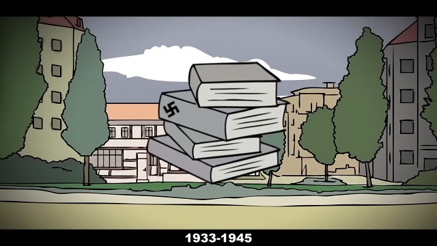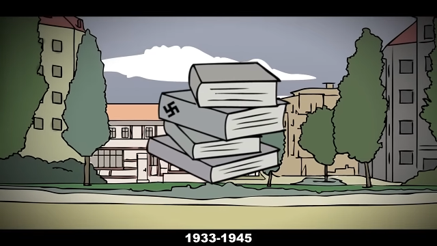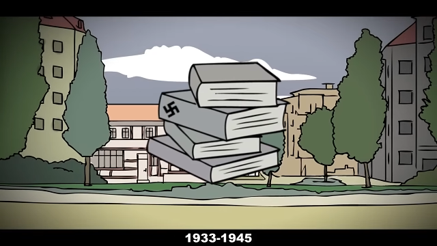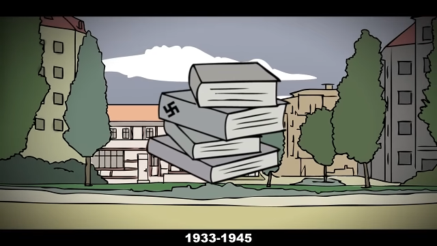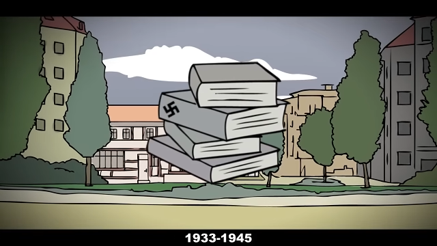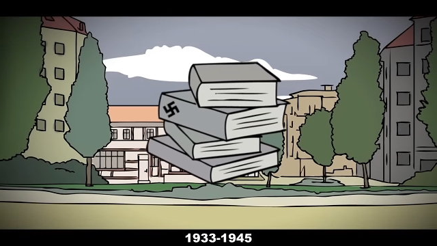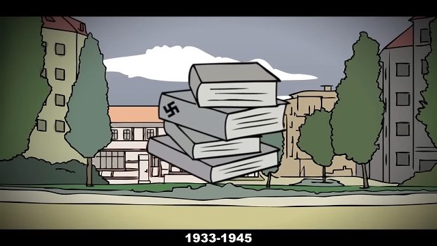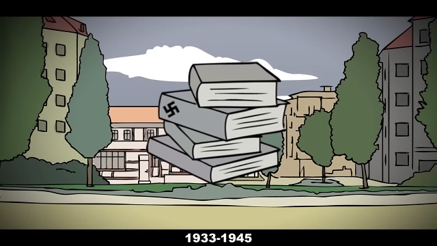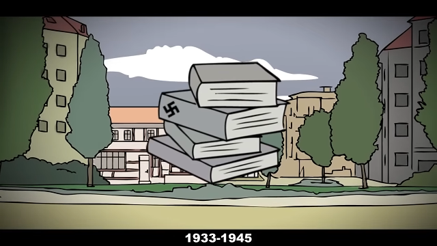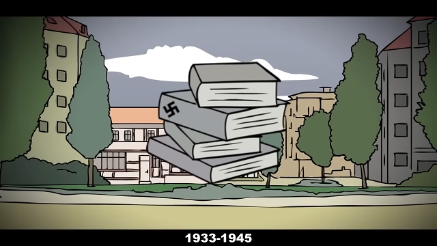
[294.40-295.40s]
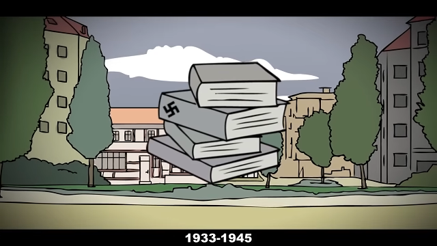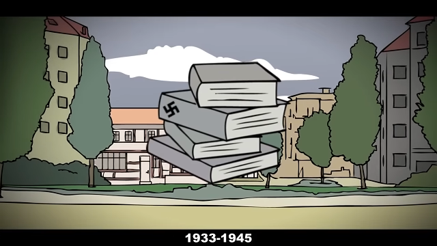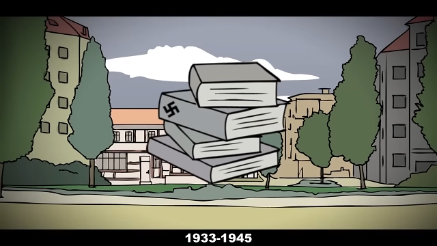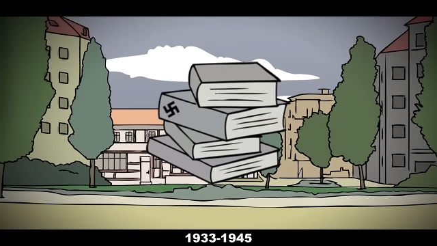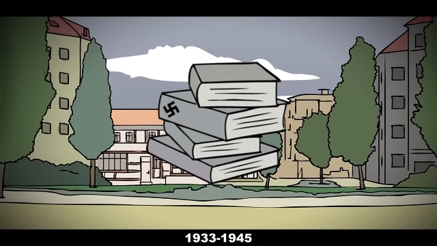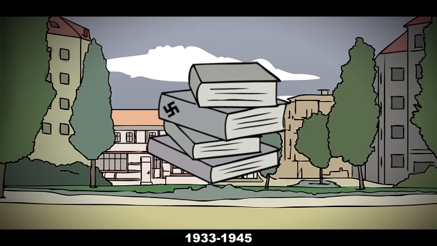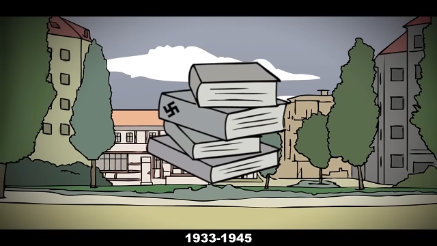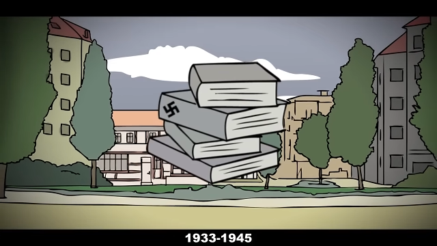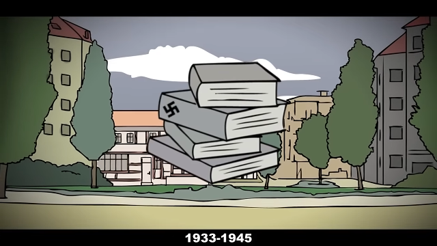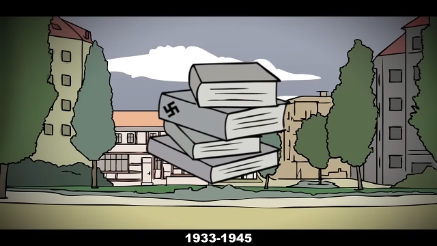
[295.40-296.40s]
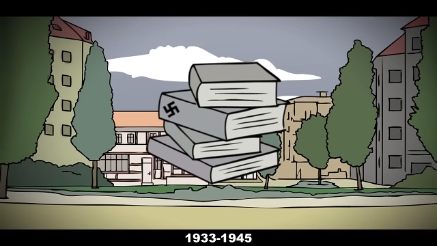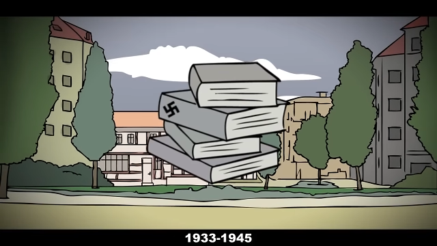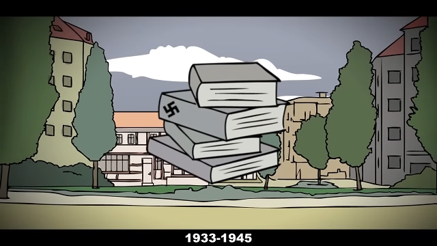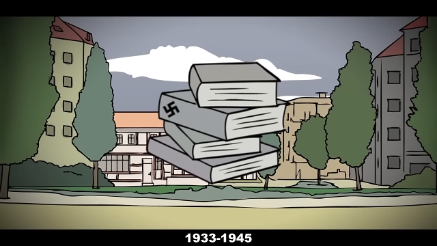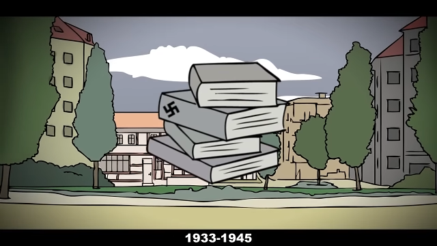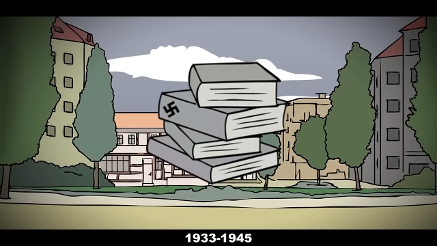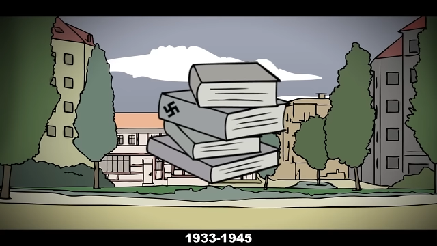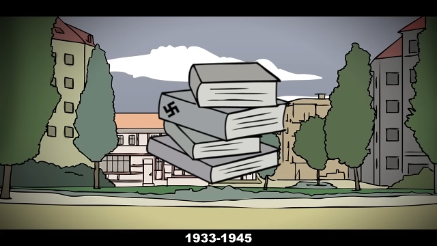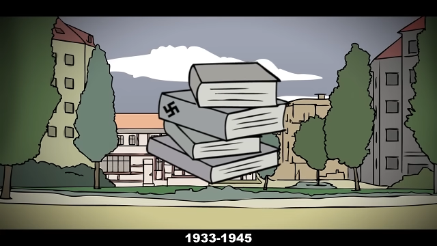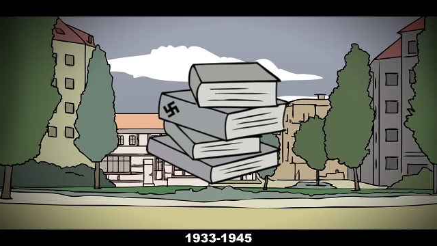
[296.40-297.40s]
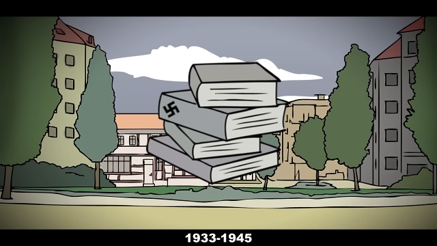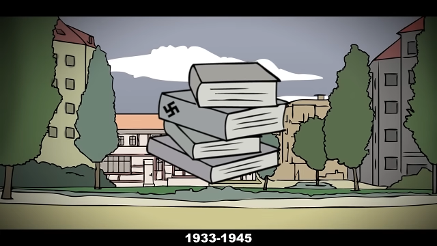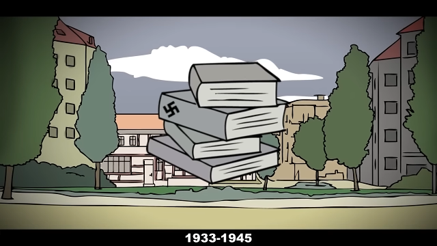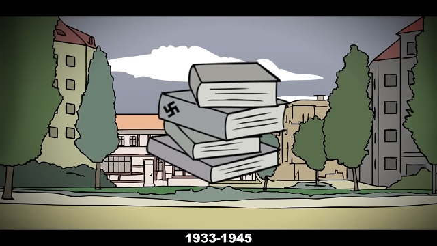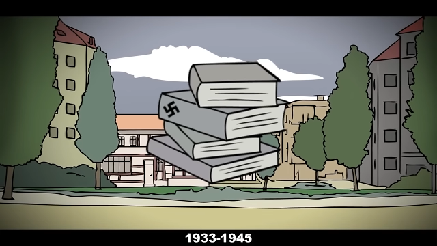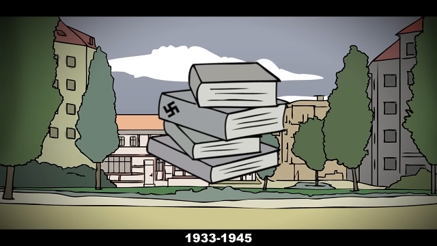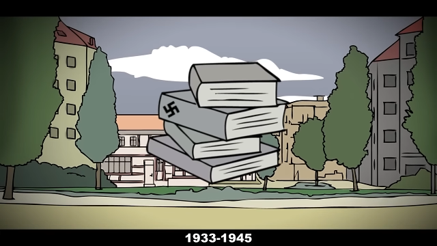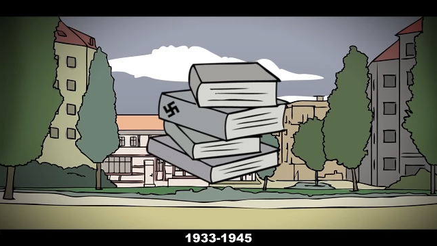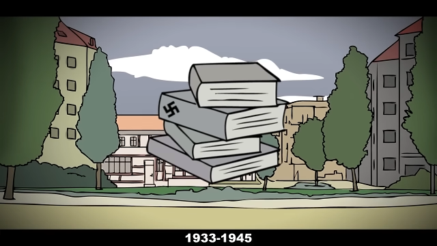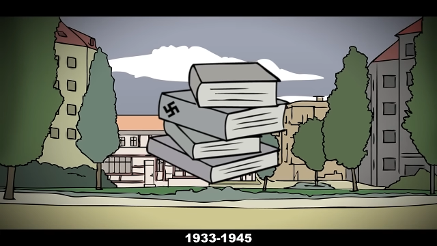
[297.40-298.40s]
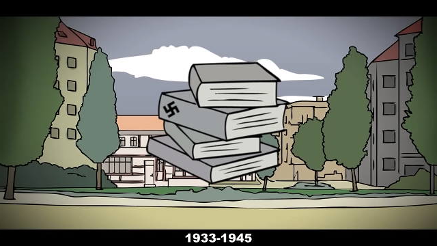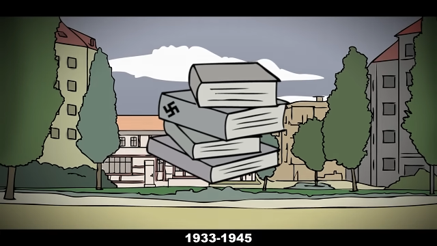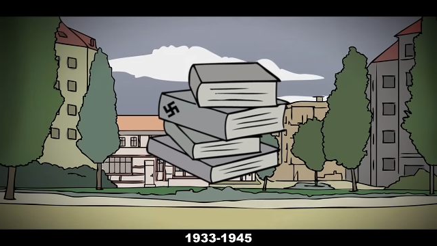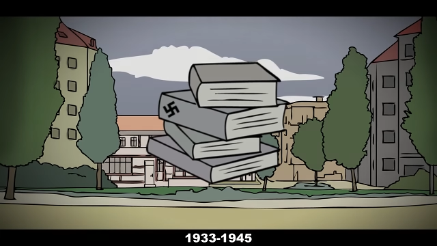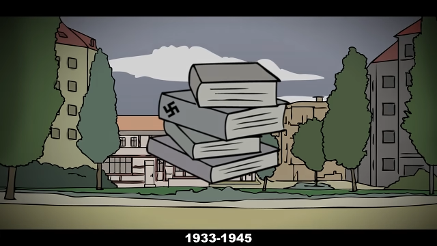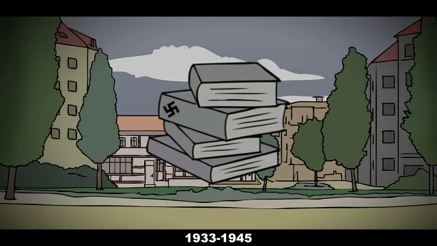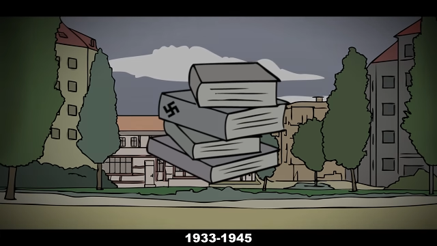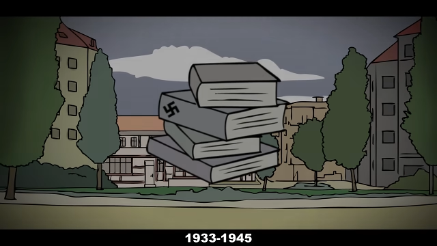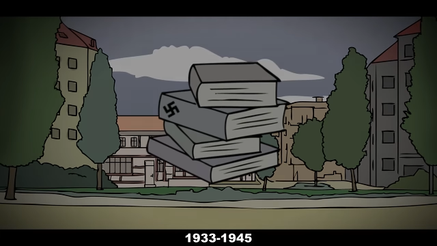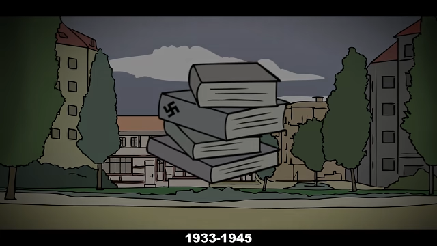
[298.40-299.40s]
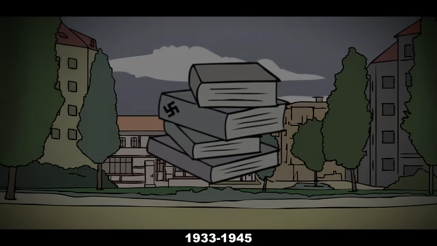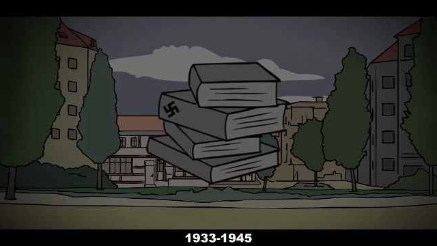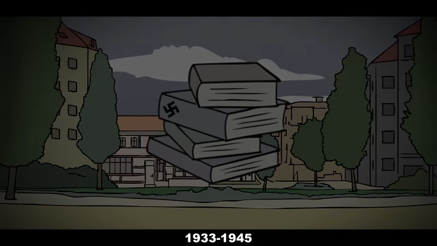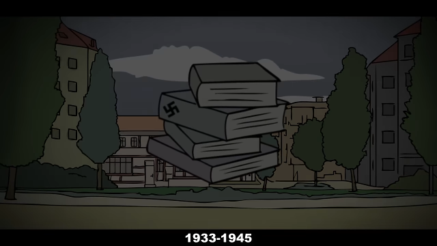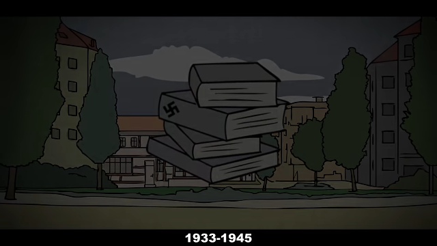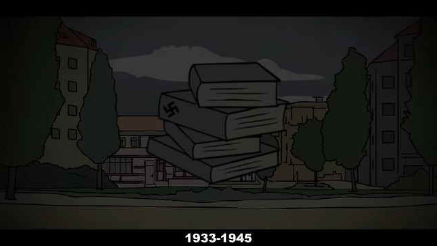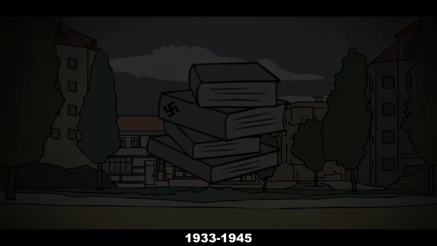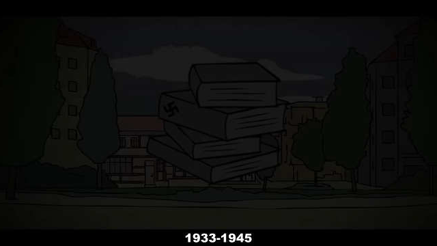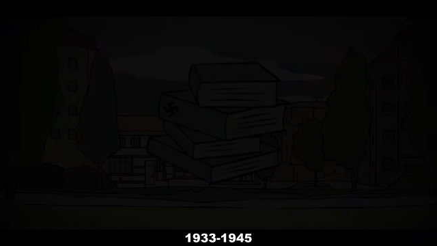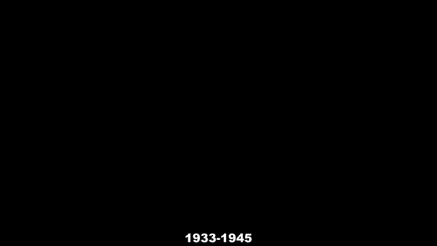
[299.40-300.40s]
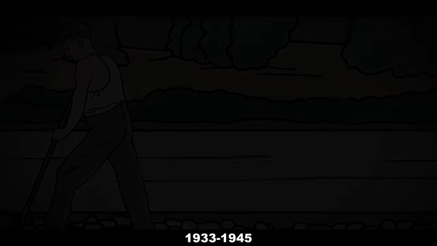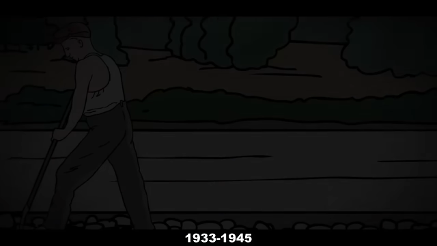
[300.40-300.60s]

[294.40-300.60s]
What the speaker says: (no speaker visible)